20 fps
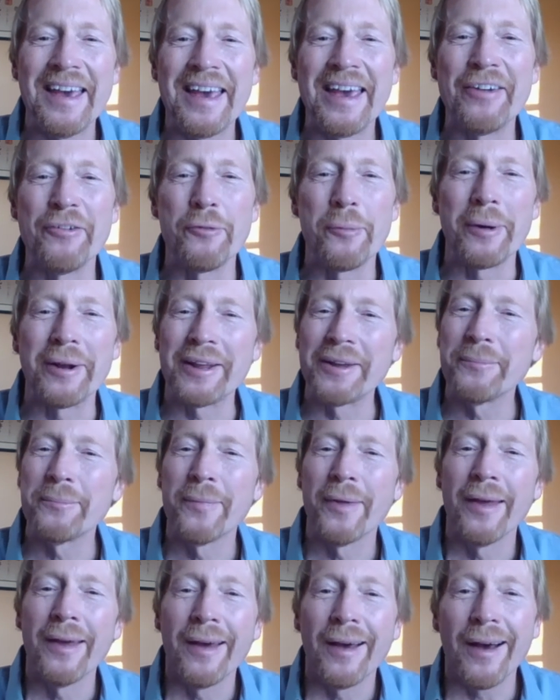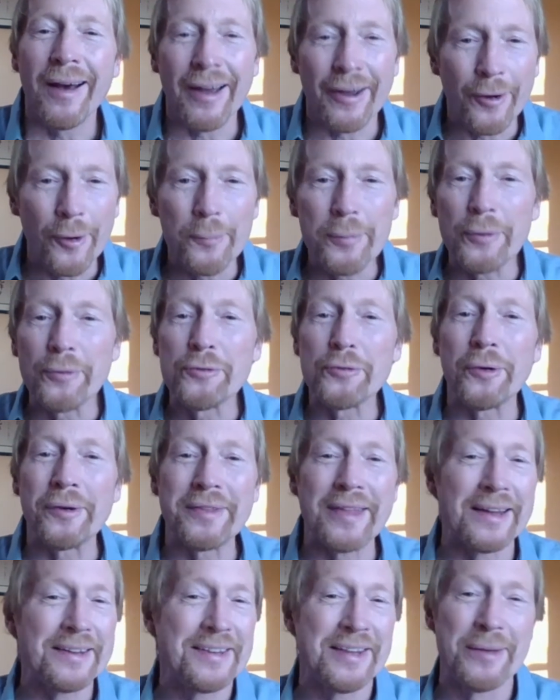Hey everybody, I hope you enjoyed
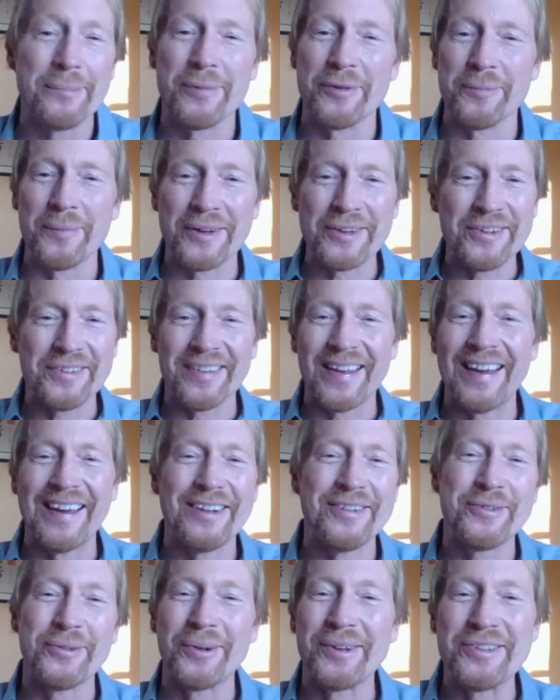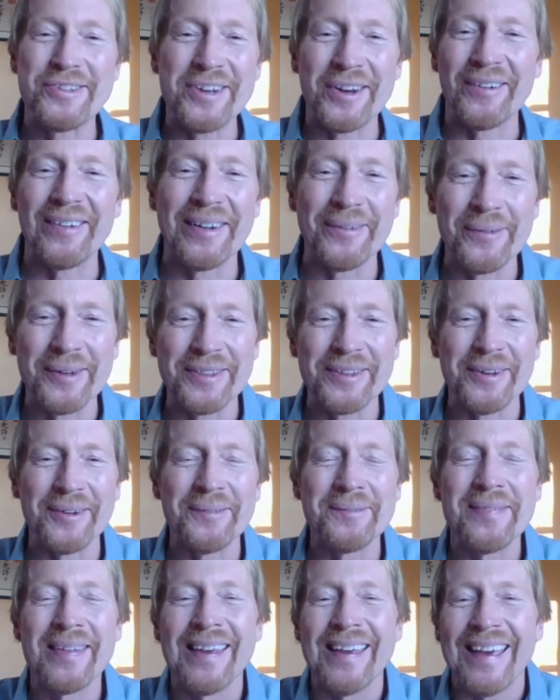that tip as much as I enjoyed sharing it with
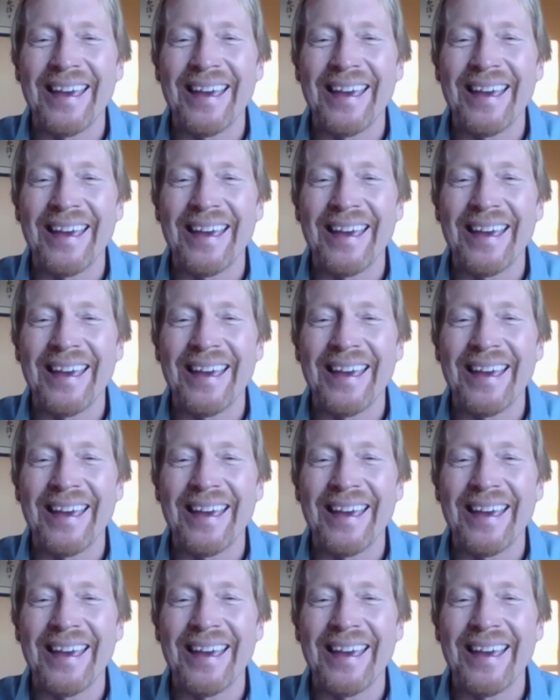you.